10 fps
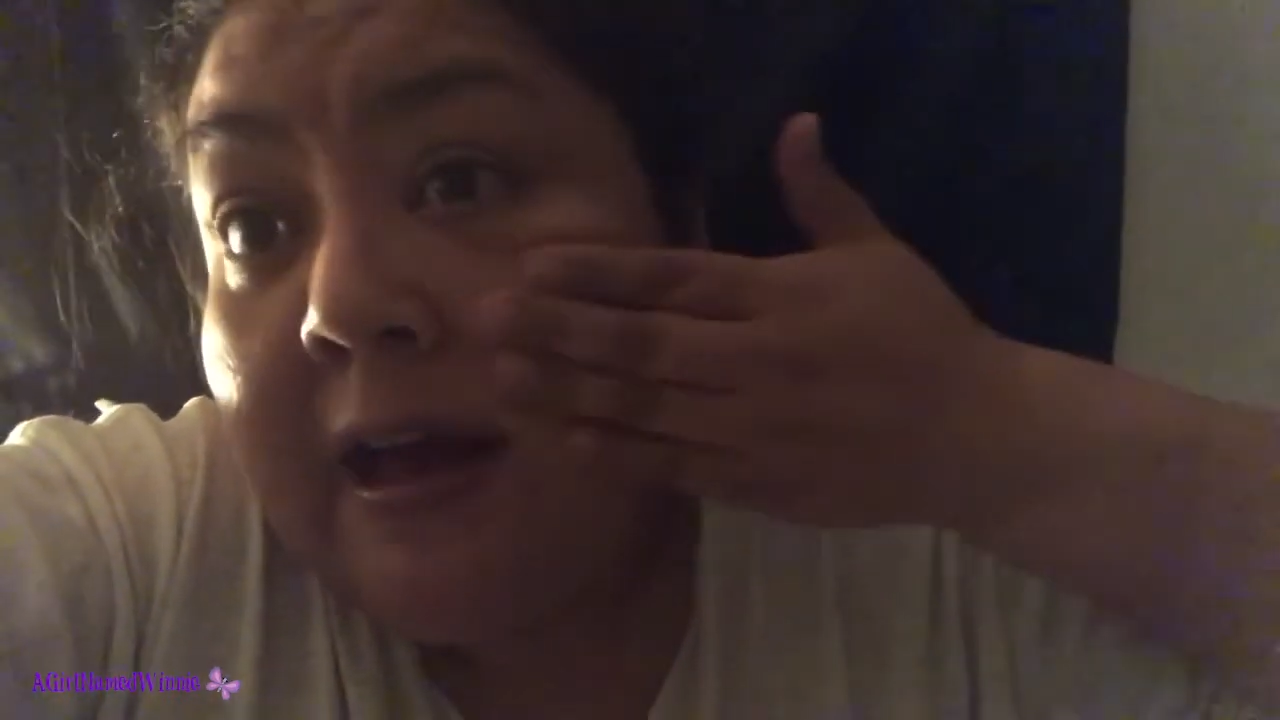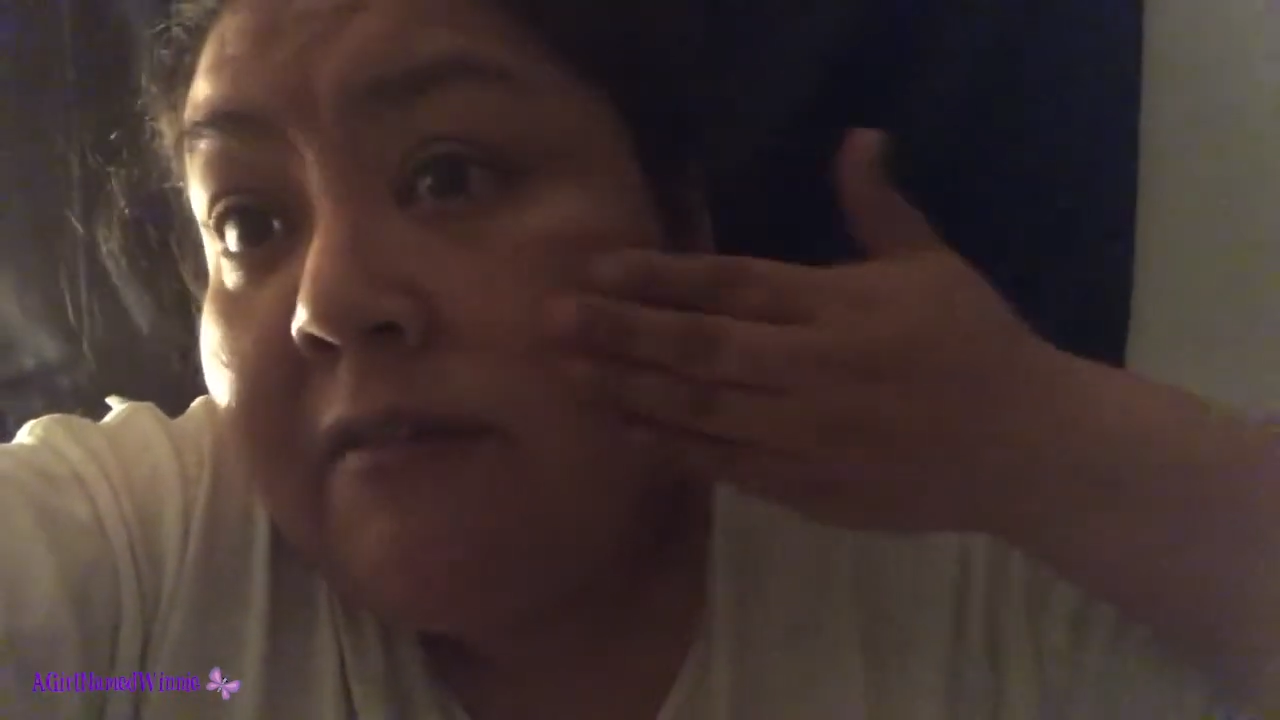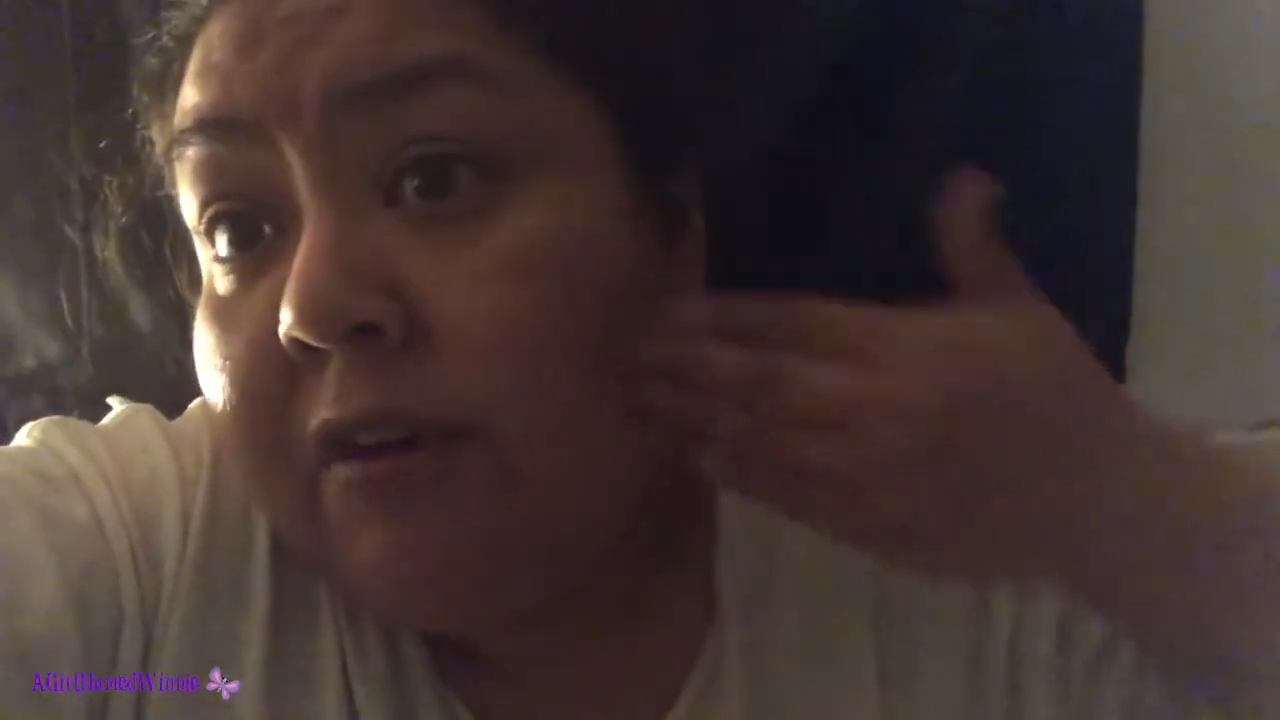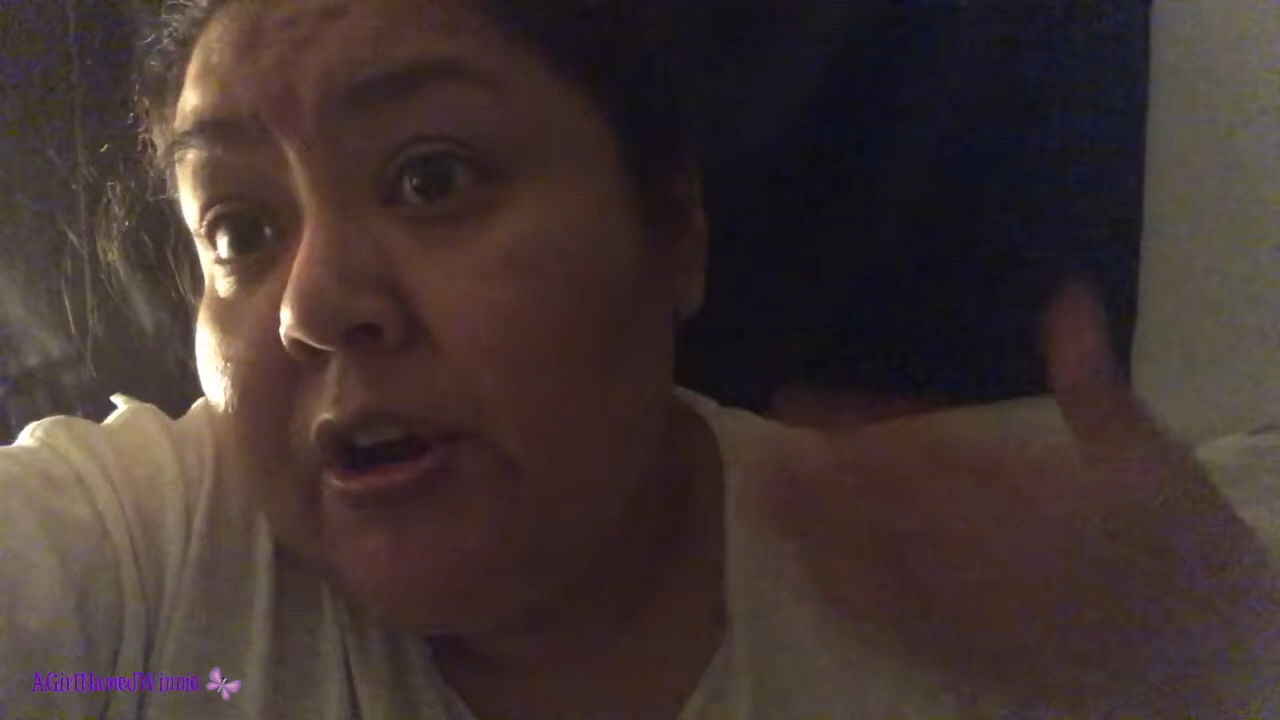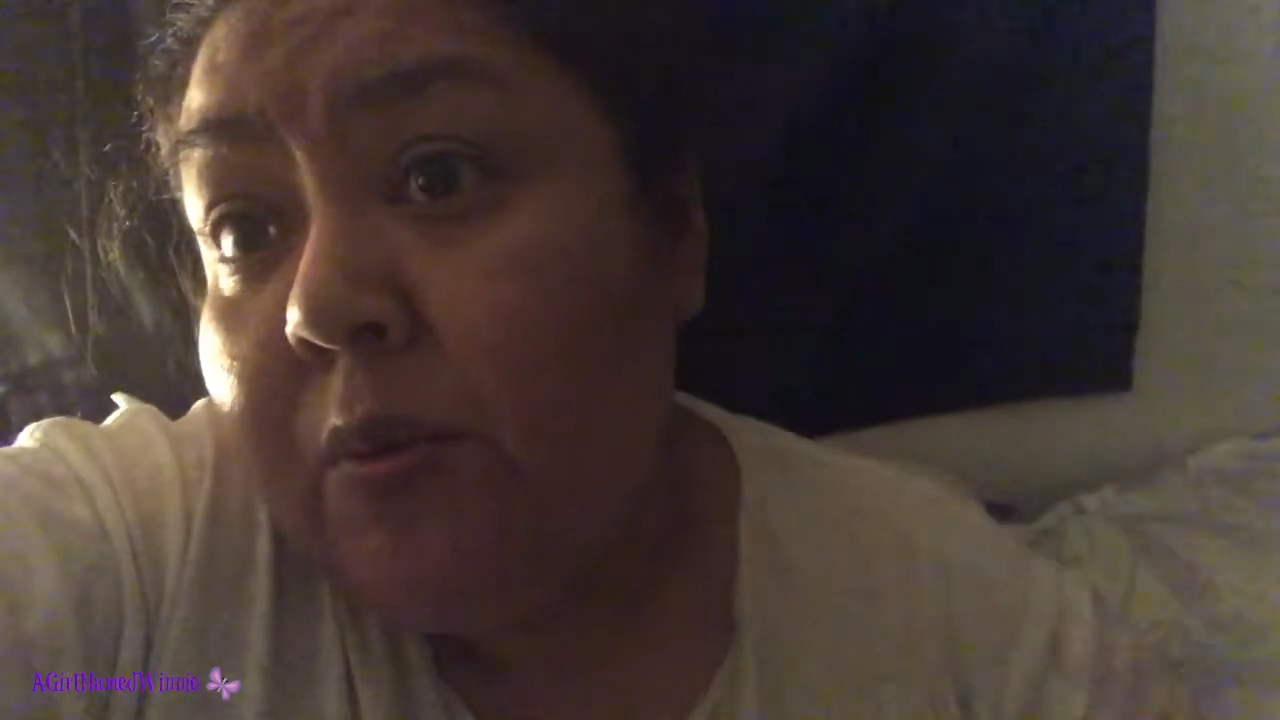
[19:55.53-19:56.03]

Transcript: I've already